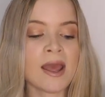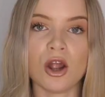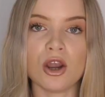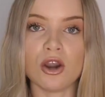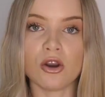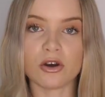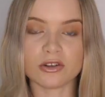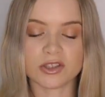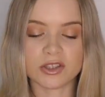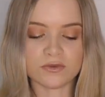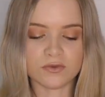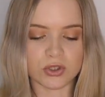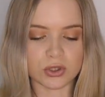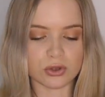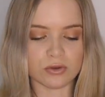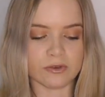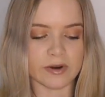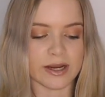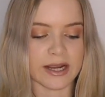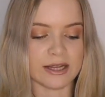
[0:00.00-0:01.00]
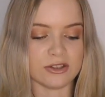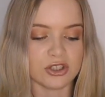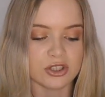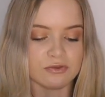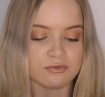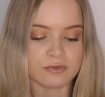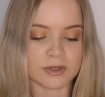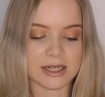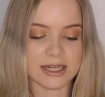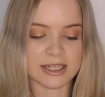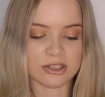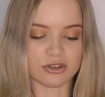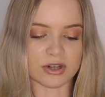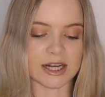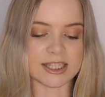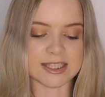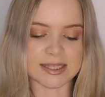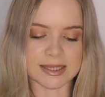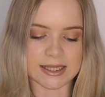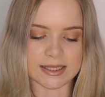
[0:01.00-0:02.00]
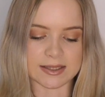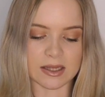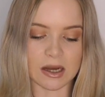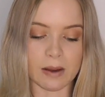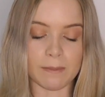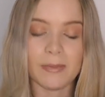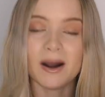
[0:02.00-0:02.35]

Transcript: lots of jewellery and just really dressing these up.